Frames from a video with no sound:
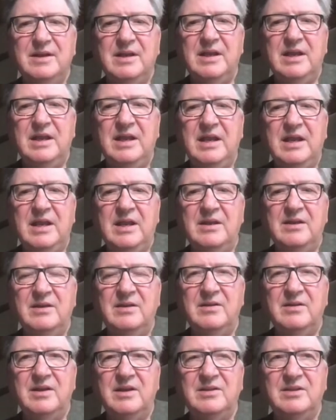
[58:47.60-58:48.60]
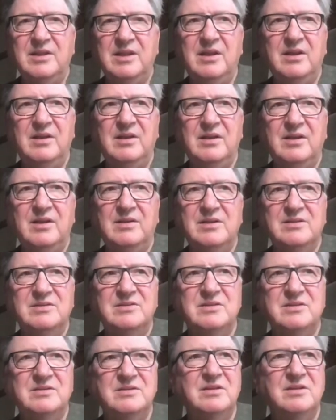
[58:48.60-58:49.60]
And I think this
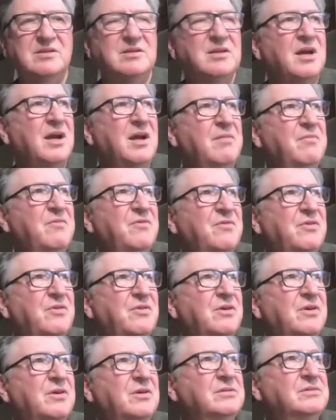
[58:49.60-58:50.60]
is the time for